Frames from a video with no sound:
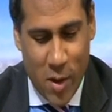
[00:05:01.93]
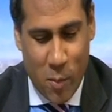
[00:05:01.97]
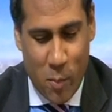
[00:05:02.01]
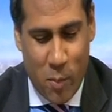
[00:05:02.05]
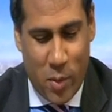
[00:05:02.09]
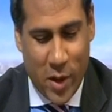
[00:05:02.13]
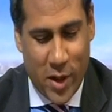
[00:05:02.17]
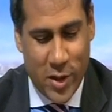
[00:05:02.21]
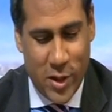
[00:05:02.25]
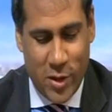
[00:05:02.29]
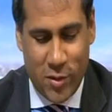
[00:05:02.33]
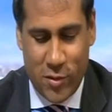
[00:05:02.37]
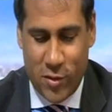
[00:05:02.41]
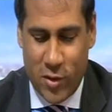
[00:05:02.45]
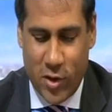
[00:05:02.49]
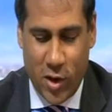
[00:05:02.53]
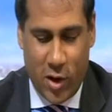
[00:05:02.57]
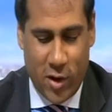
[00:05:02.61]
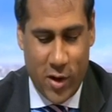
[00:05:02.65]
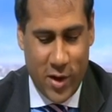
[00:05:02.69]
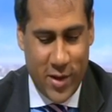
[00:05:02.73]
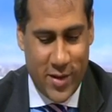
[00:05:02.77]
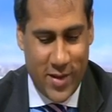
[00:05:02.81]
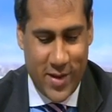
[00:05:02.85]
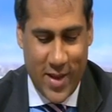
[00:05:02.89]
but you've
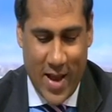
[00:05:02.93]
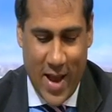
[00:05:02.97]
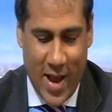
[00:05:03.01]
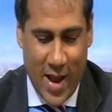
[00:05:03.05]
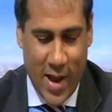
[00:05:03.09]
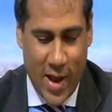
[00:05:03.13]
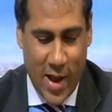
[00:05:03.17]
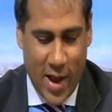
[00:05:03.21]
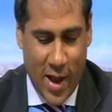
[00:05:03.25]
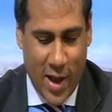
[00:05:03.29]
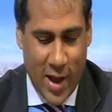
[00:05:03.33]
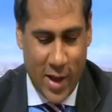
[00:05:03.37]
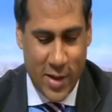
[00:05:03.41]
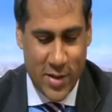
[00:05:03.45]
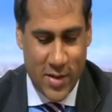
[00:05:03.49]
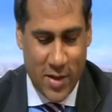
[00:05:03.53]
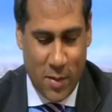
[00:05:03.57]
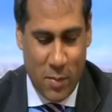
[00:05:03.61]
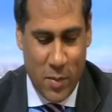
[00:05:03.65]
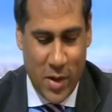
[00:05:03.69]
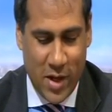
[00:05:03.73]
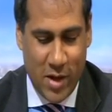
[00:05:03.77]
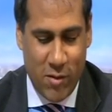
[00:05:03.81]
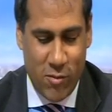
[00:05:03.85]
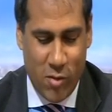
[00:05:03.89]
got to say
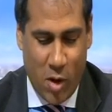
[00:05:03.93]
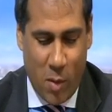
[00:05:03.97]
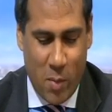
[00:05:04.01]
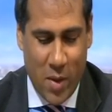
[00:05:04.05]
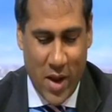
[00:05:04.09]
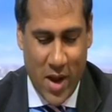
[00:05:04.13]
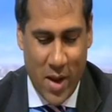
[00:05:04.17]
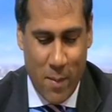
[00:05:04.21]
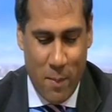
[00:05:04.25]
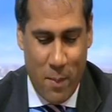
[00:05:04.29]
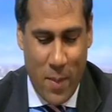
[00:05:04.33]
somebody robbing a